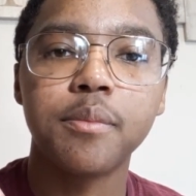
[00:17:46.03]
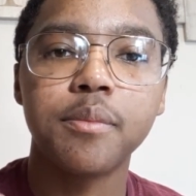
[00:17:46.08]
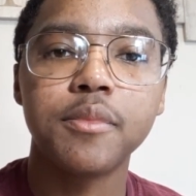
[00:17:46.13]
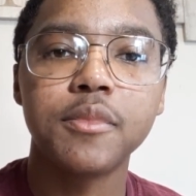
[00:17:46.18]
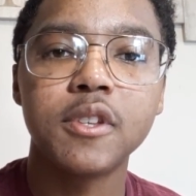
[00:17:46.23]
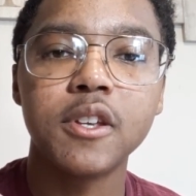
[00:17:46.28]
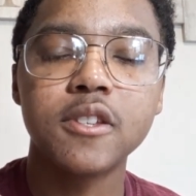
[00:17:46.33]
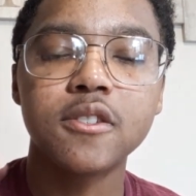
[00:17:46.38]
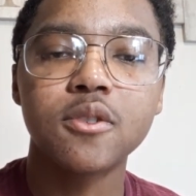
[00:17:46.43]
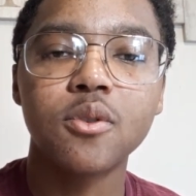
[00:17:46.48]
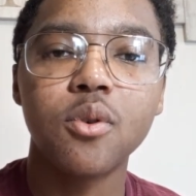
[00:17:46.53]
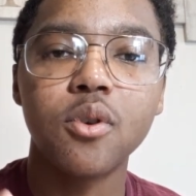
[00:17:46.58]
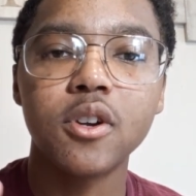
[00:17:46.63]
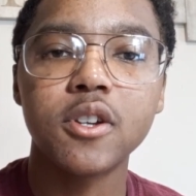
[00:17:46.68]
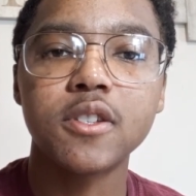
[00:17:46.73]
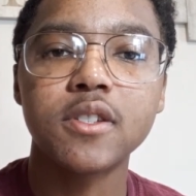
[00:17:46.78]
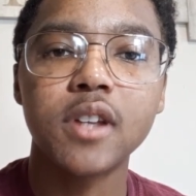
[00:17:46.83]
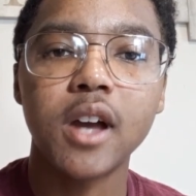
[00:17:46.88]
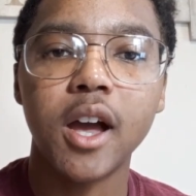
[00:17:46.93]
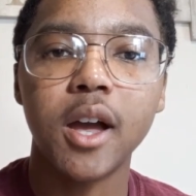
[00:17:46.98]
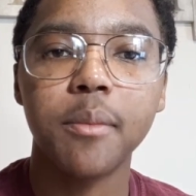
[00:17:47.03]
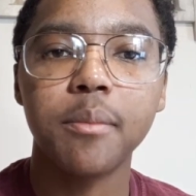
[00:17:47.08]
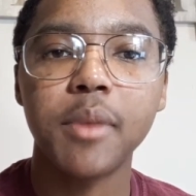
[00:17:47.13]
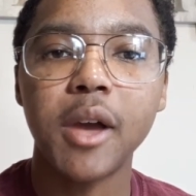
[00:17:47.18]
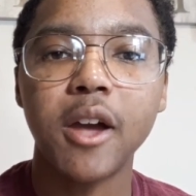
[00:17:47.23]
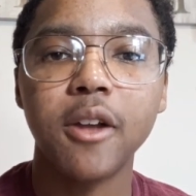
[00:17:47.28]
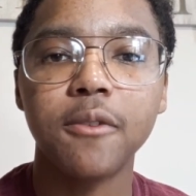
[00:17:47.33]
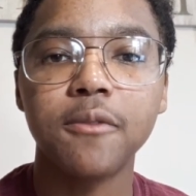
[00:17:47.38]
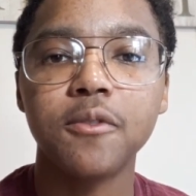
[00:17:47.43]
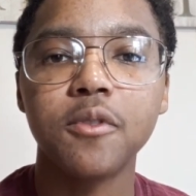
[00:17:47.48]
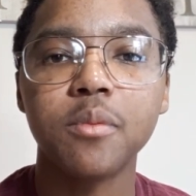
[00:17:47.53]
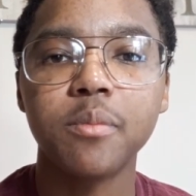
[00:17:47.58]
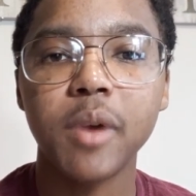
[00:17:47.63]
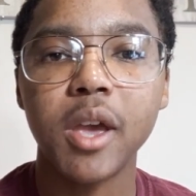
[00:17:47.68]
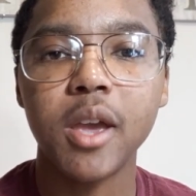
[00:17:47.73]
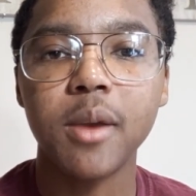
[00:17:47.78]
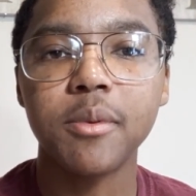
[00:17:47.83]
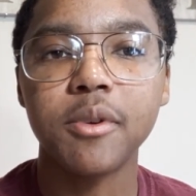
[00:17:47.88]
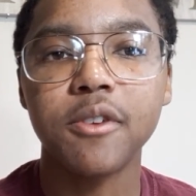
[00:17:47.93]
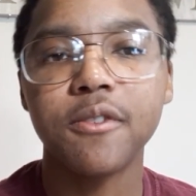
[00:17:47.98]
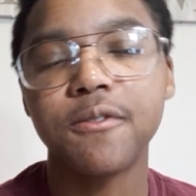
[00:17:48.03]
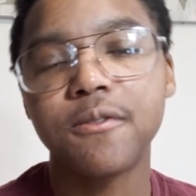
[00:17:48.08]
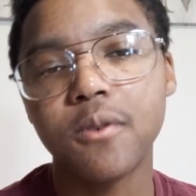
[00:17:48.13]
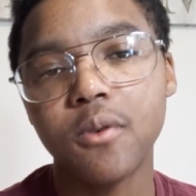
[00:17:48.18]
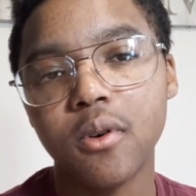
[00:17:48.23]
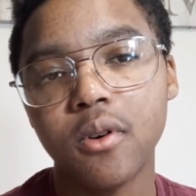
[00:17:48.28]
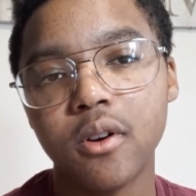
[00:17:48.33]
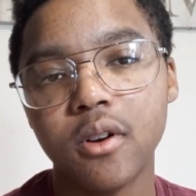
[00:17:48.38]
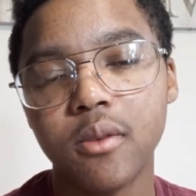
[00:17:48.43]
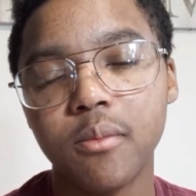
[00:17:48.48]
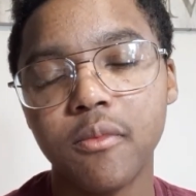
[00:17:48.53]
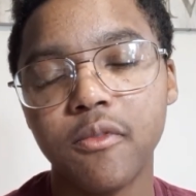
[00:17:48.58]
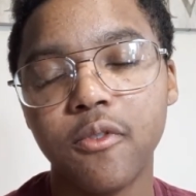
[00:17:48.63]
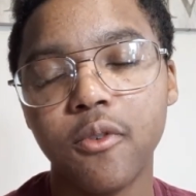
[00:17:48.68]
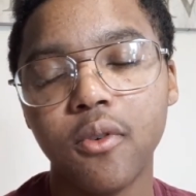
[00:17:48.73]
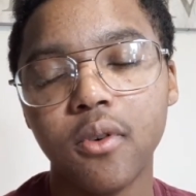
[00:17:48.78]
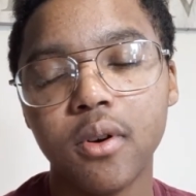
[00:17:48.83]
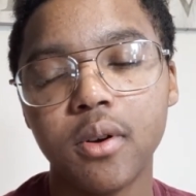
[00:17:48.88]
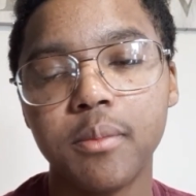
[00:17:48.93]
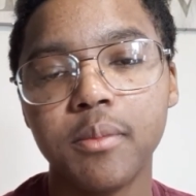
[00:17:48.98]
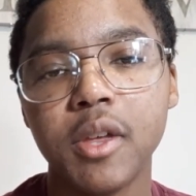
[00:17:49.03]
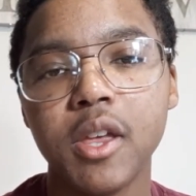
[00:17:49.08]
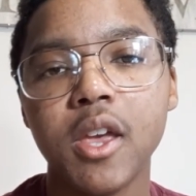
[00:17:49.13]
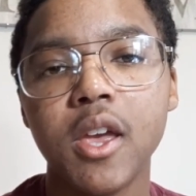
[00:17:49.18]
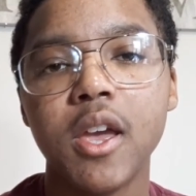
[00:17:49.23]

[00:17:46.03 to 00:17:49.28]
discourse.bountifulbaby forum,